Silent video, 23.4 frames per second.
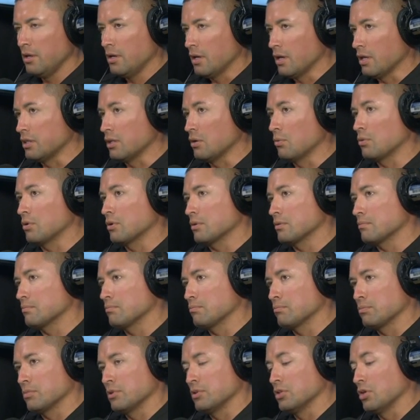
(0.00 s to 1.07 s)
and now we're
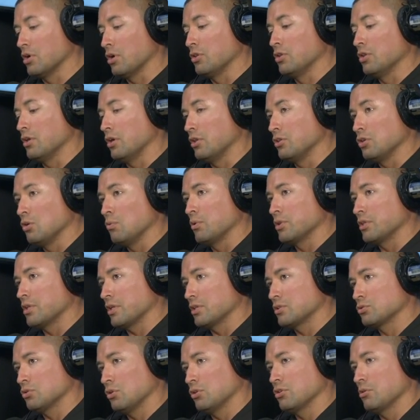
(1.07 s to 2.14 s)
a new one that
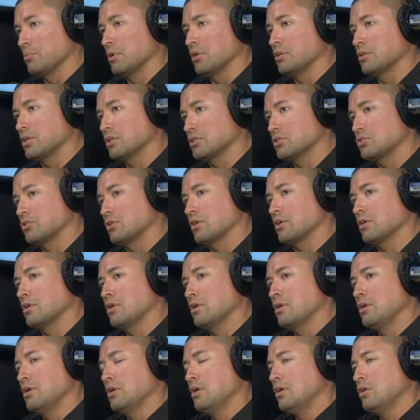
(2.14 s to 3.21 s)
I told you about yesterday,
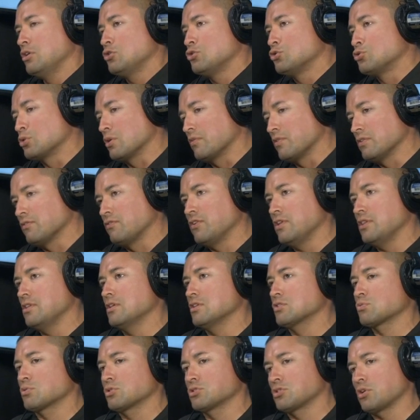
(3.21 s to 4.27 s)
driven
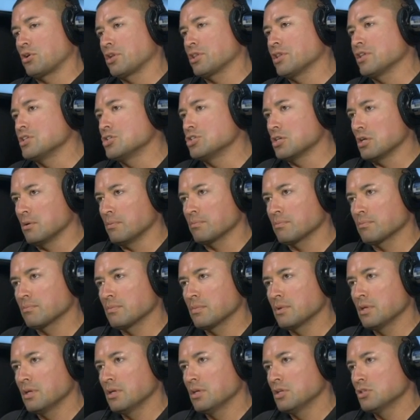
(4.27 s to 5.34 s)
fitness. We're starting a gym,
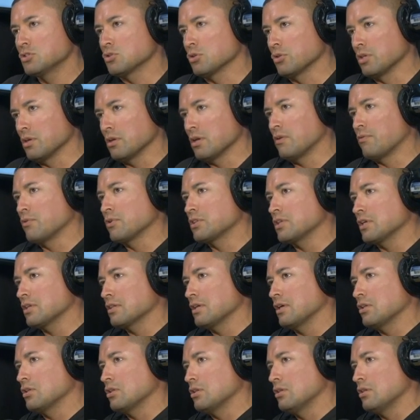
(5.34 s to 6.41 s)
so they, everything
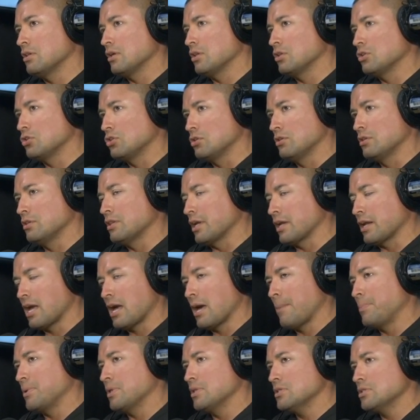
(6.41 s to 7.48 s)
they they that
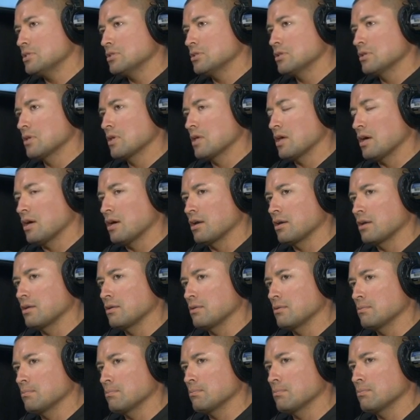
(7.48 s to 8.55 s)
happens,
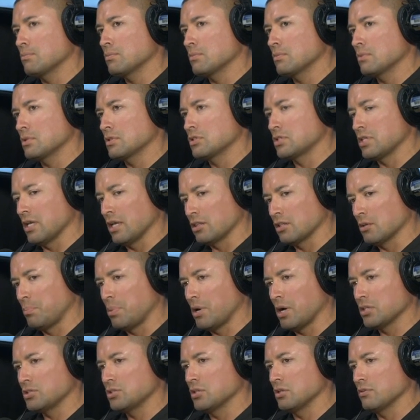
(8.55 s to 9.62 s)
I take the
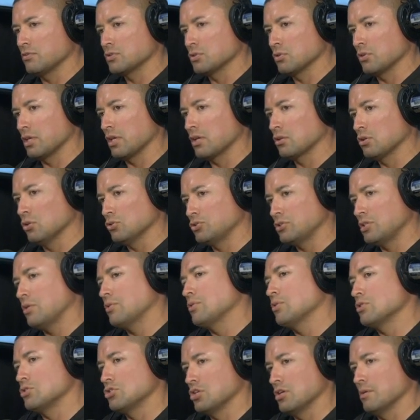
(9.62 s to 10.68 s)
positive. So they close down
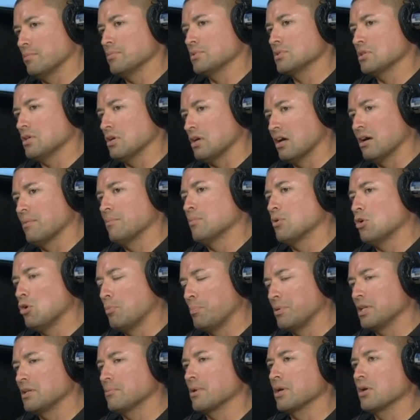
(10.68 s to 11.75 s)
the gyms. I'm
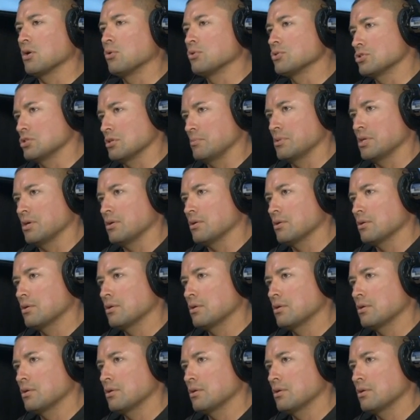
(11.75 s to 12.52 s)
opening my own gym now